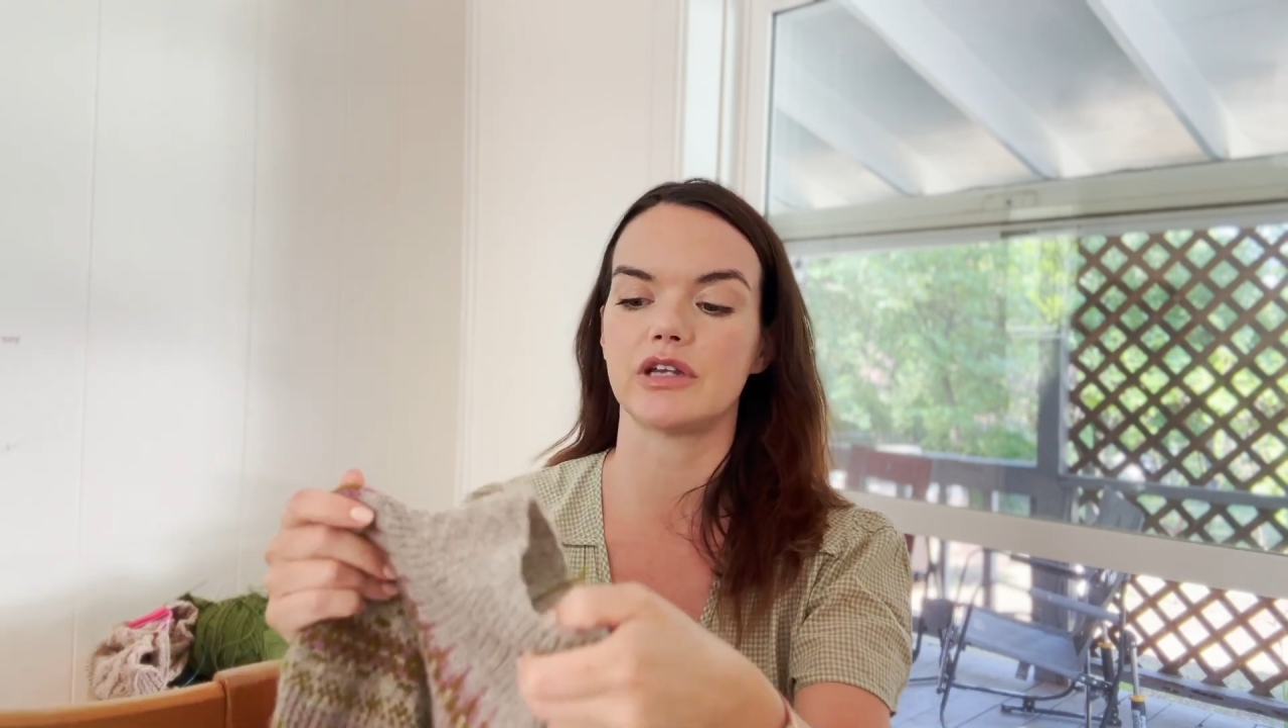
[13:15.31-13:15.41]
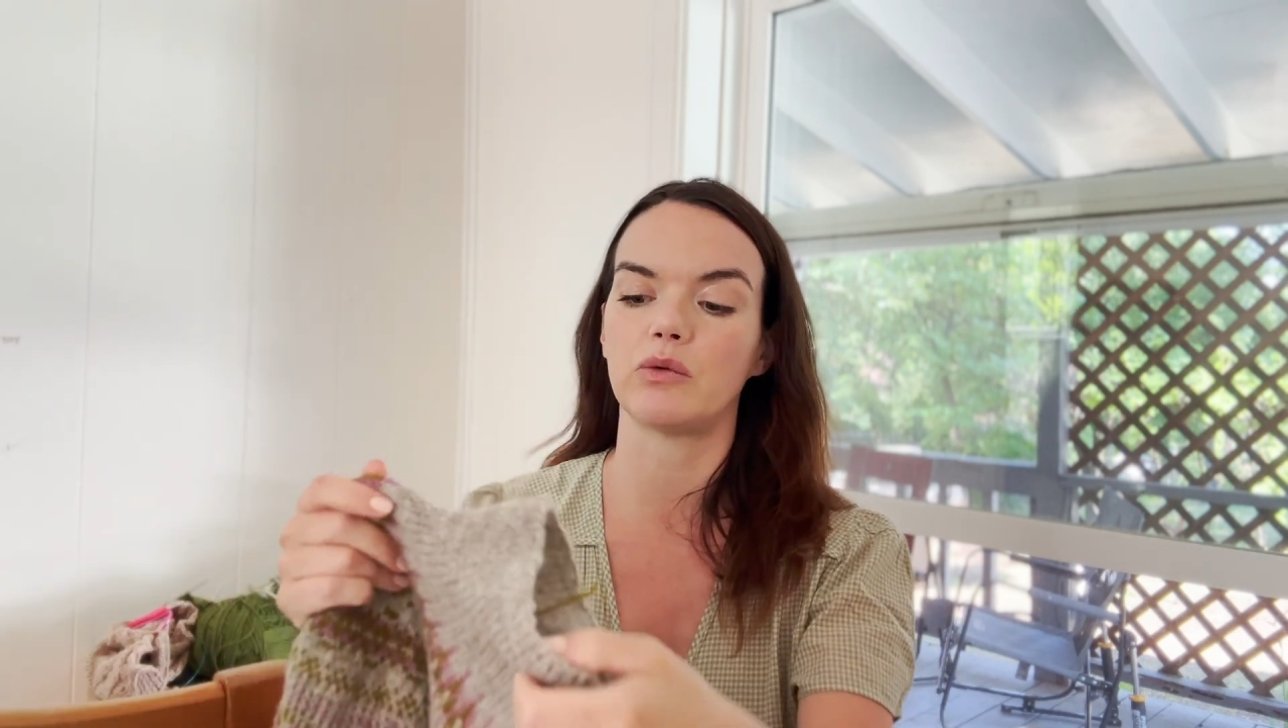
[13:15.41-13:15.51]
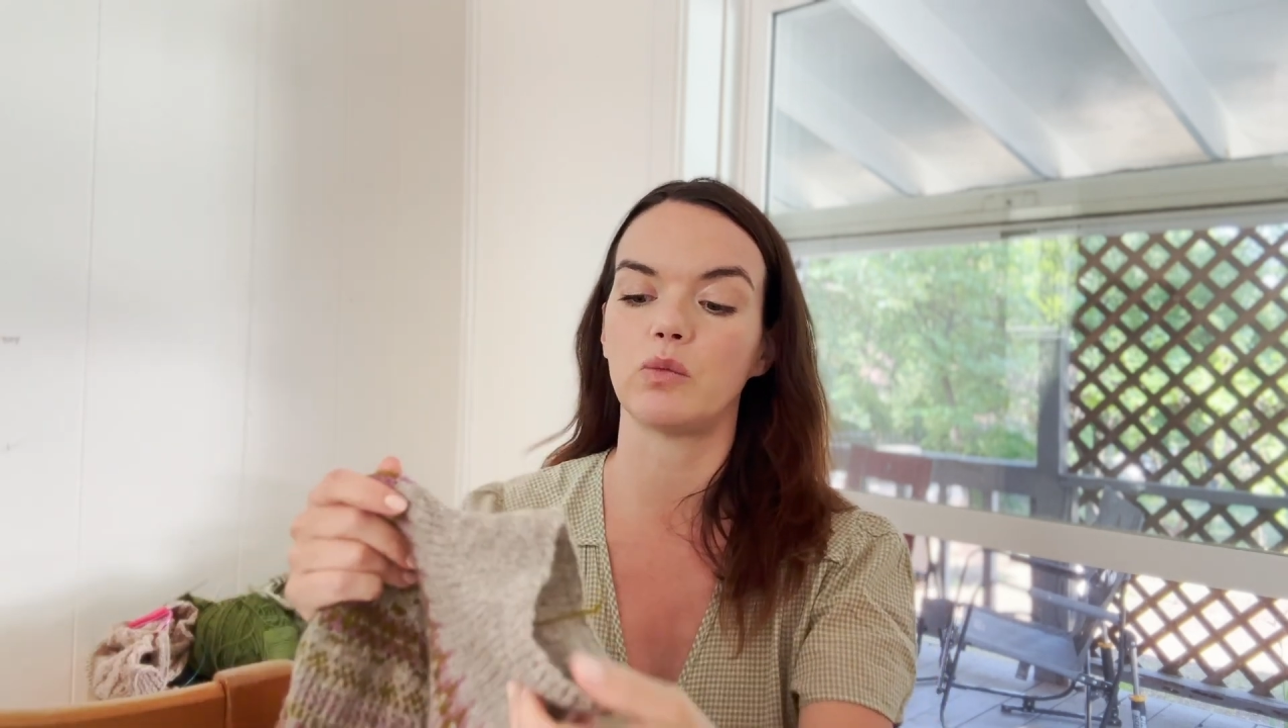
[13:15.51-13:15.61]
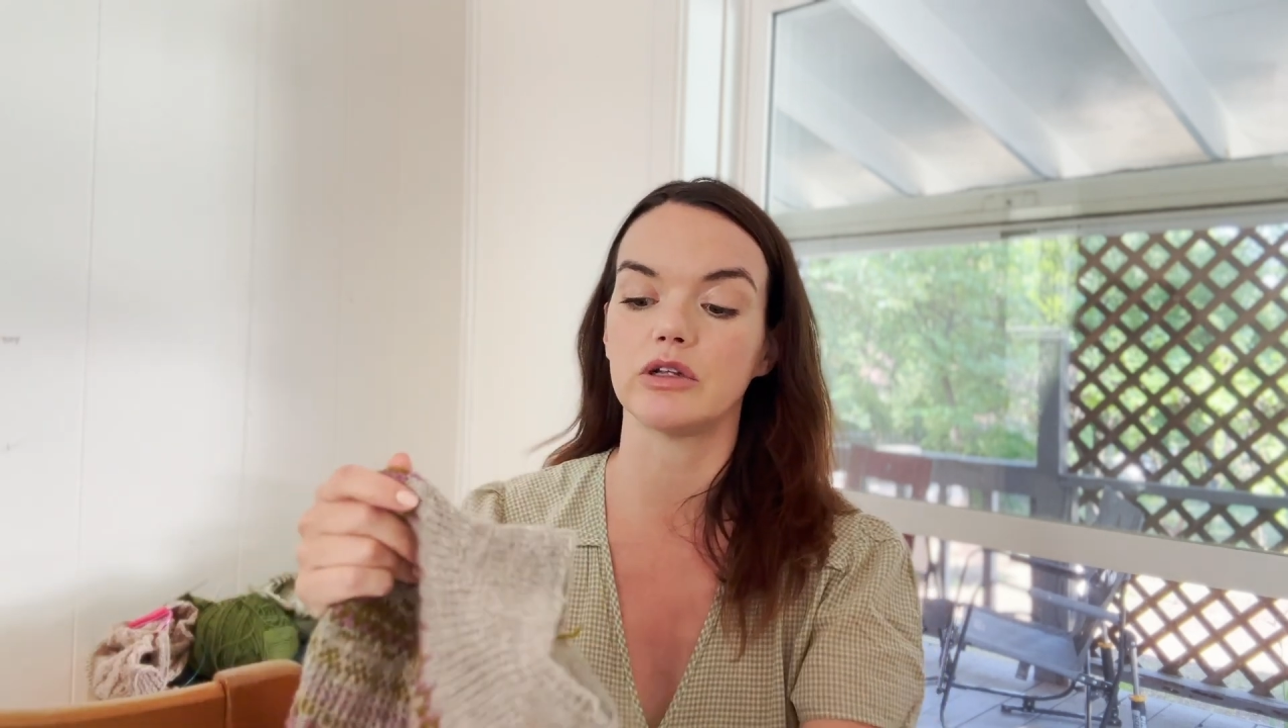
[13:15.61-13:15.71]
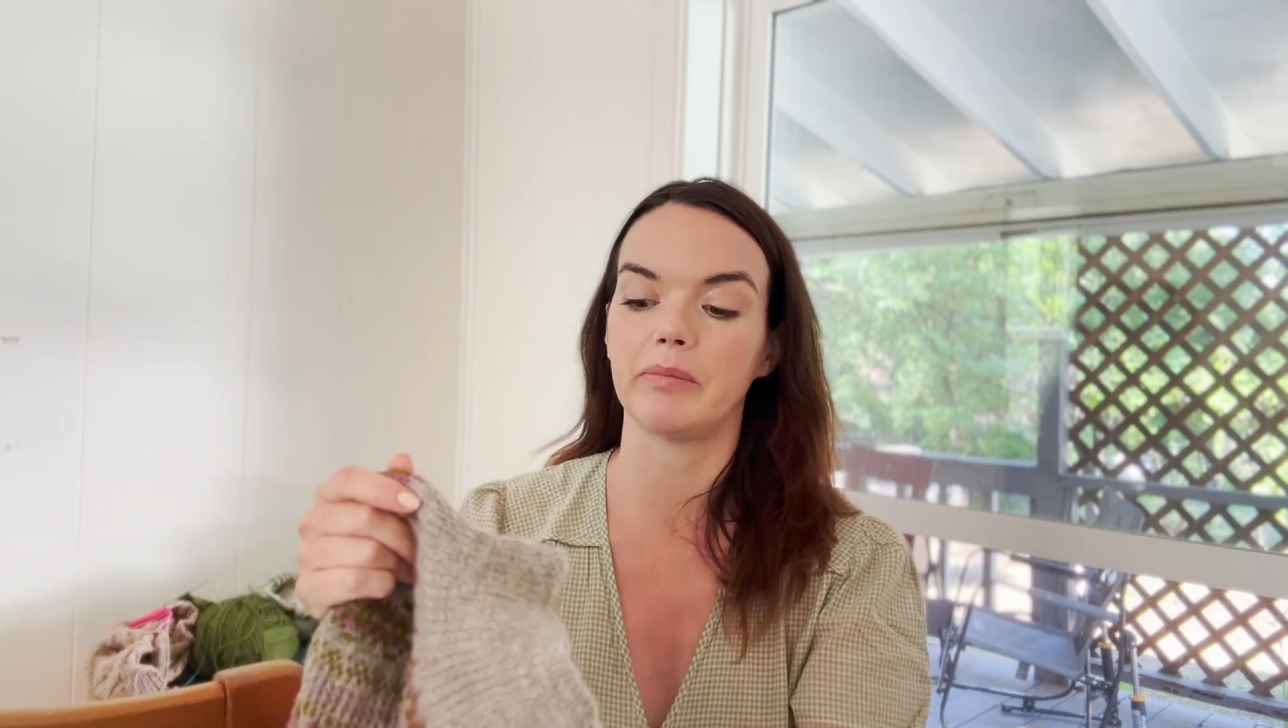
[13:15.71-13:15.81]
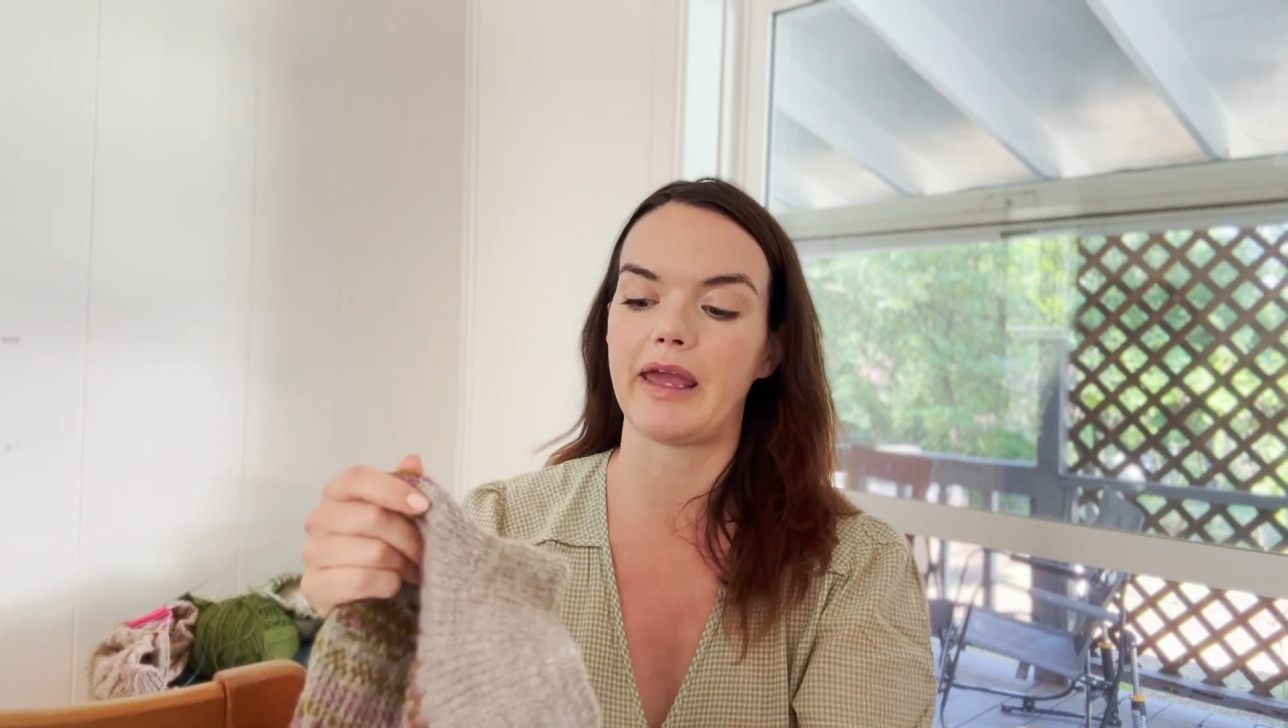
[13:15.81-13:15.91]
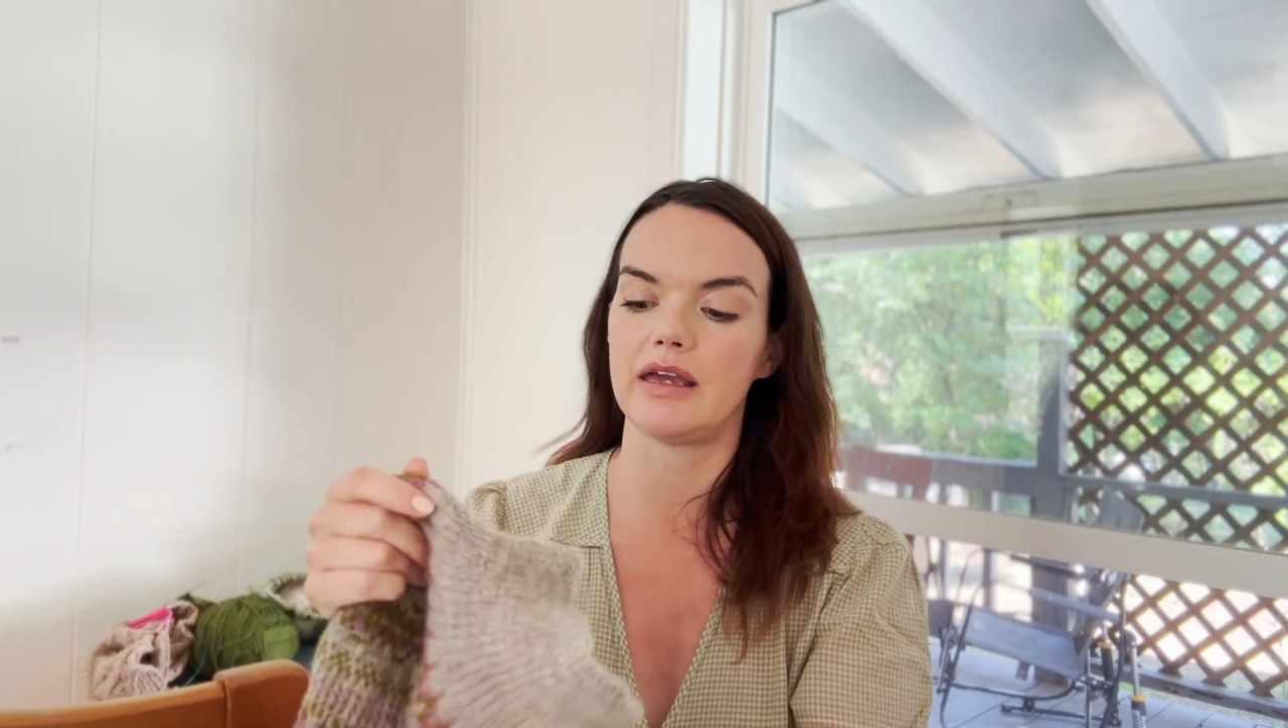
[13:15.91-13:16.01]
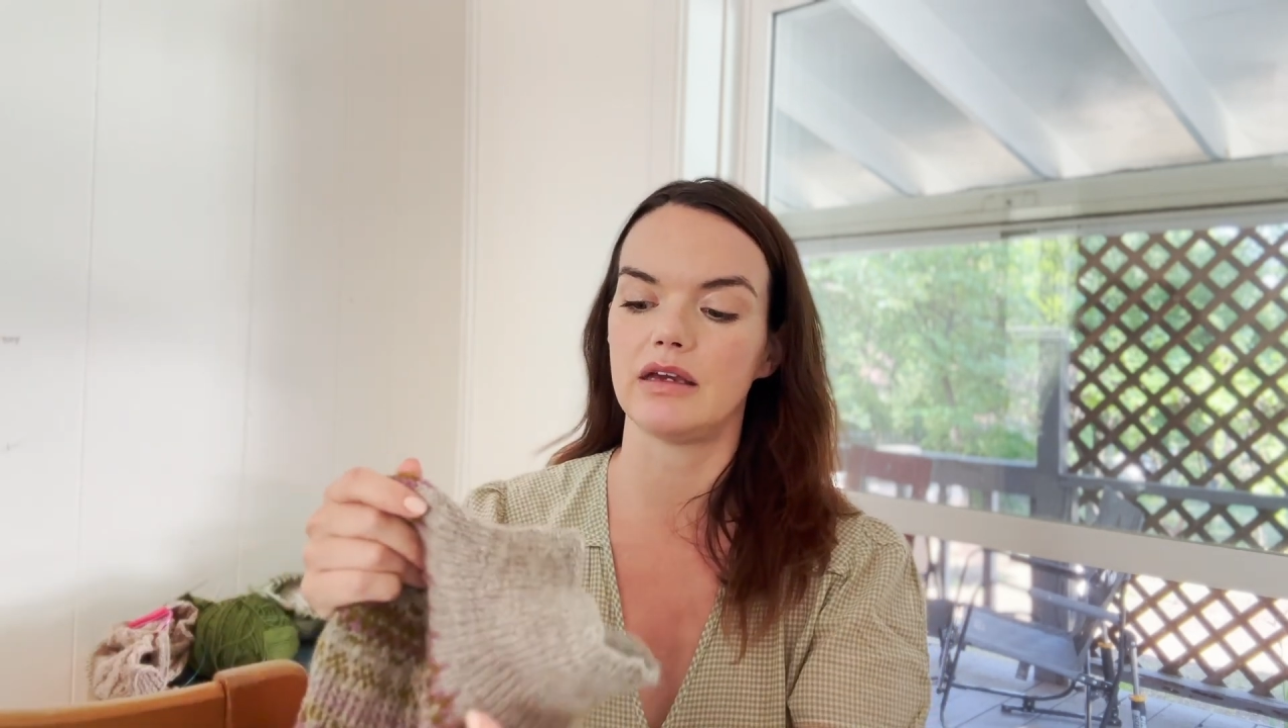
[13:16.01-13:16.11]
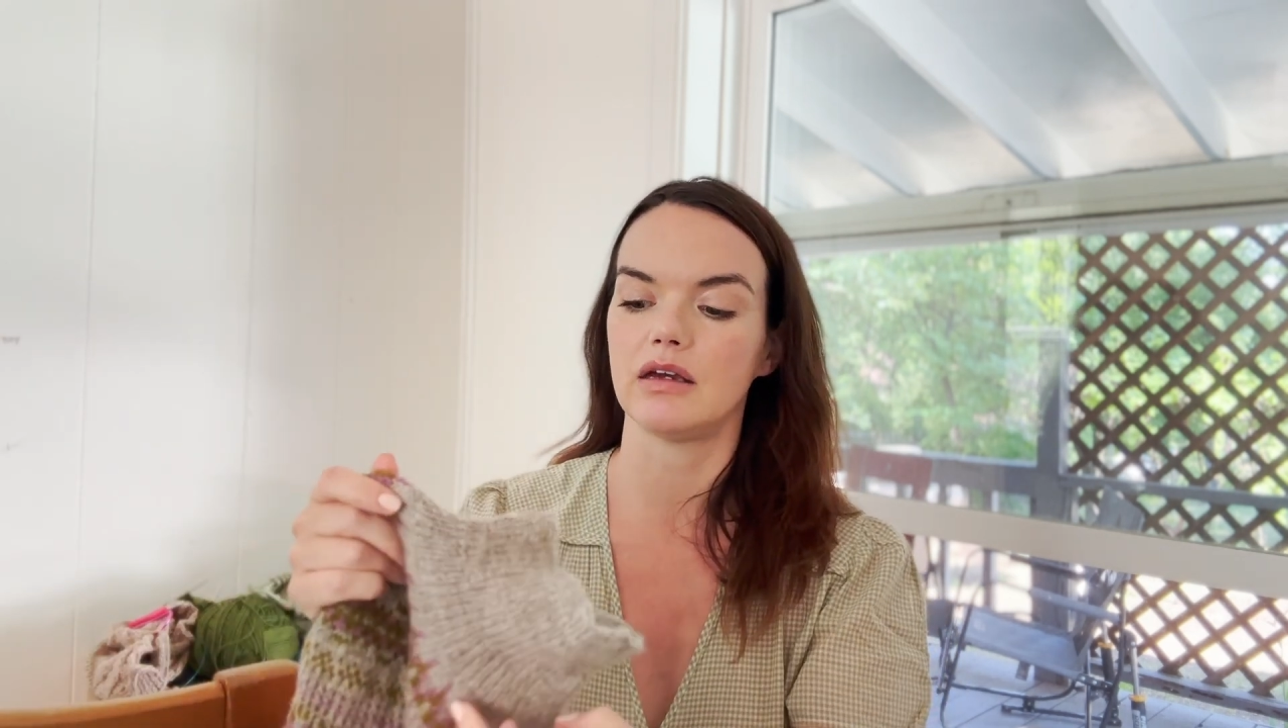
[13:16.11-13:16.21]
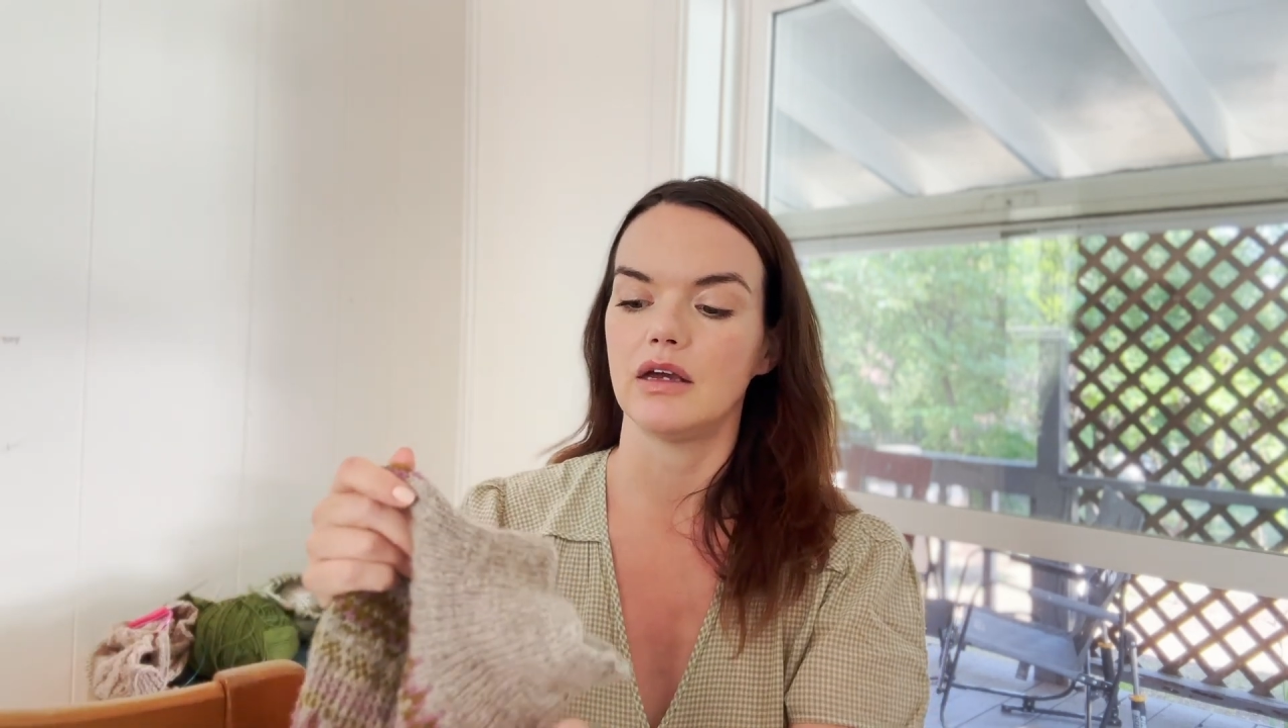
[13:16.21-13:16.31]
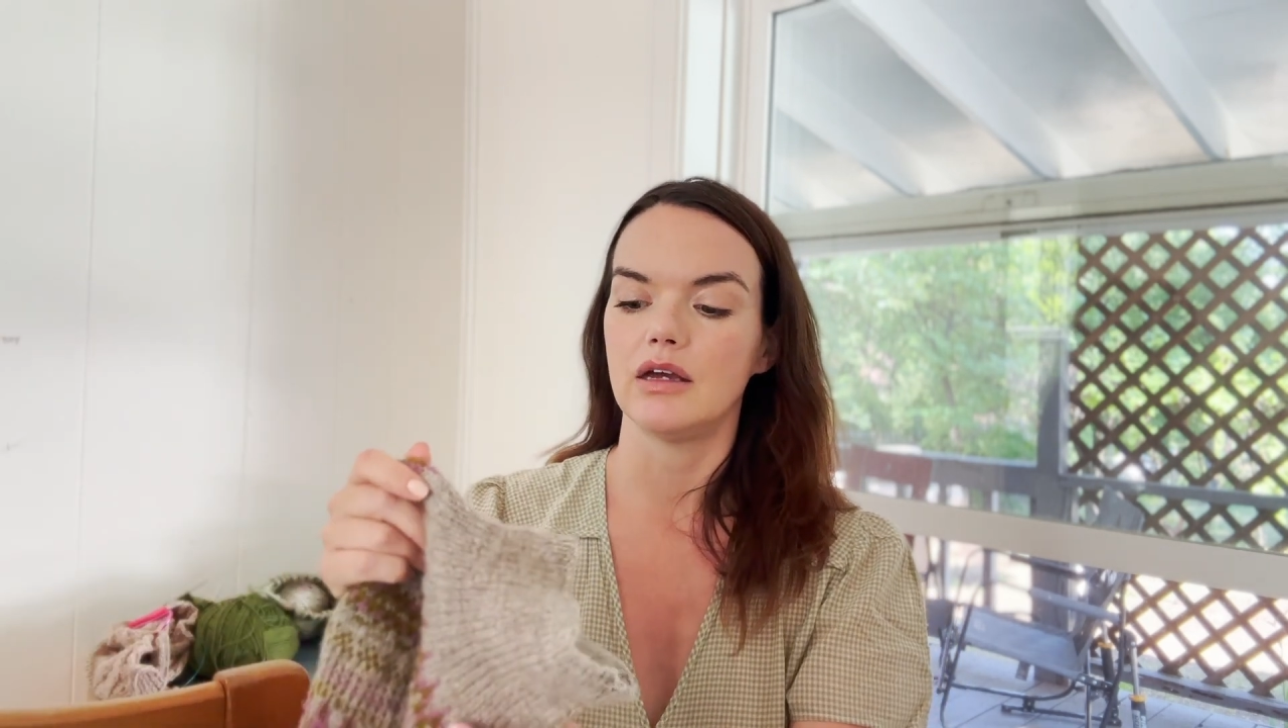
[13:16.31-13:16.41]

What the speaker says: I will make